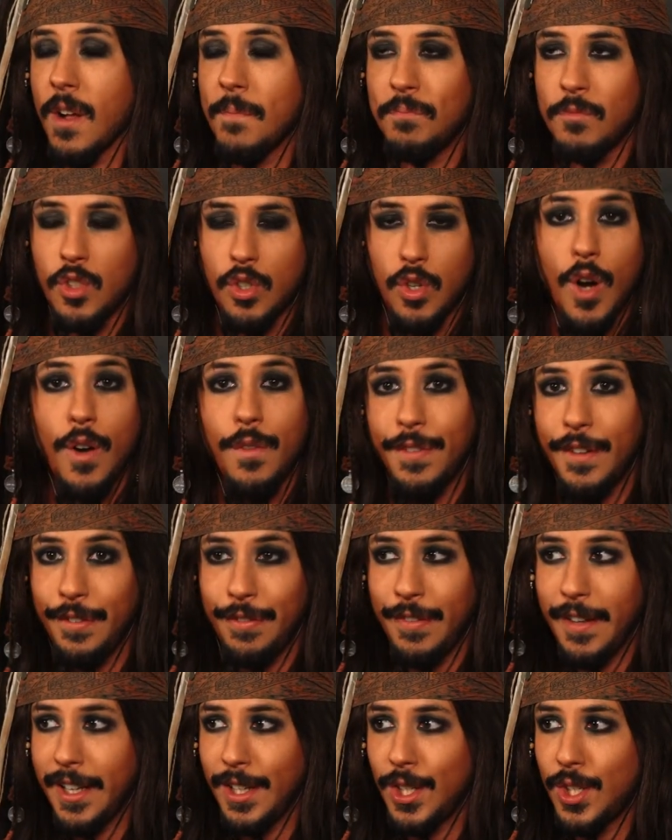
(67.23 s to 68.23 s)
trophy
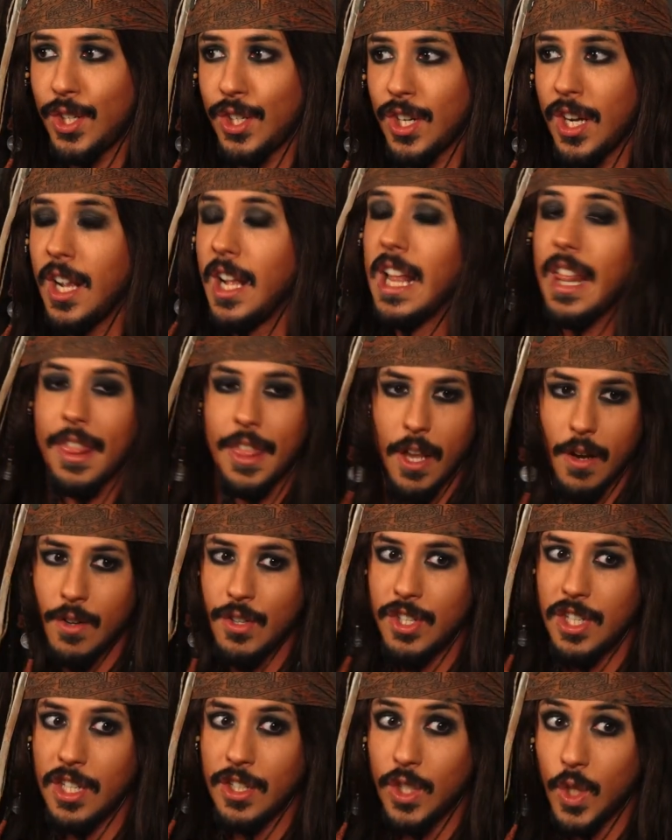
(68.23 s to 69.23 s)
fish, those
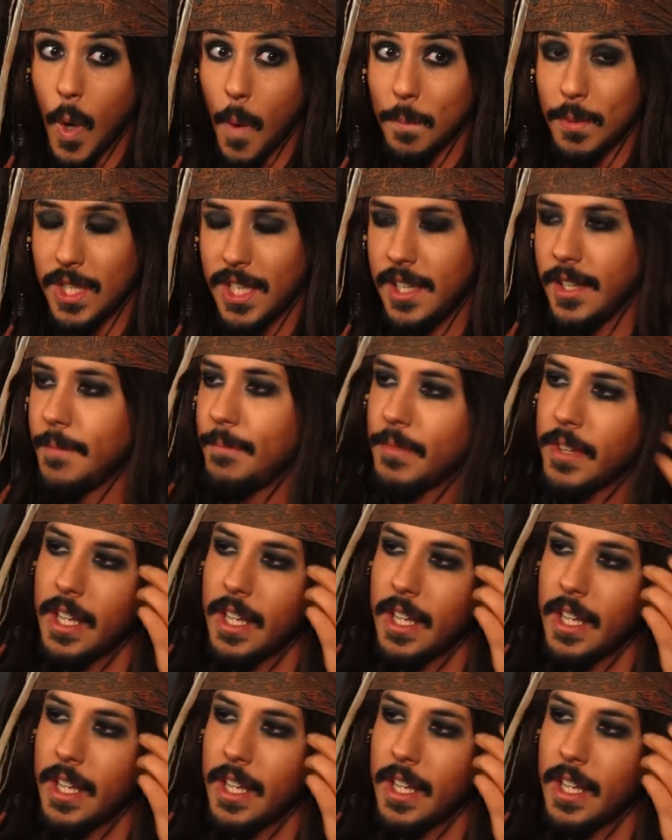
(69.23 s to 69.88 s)
are your top tier.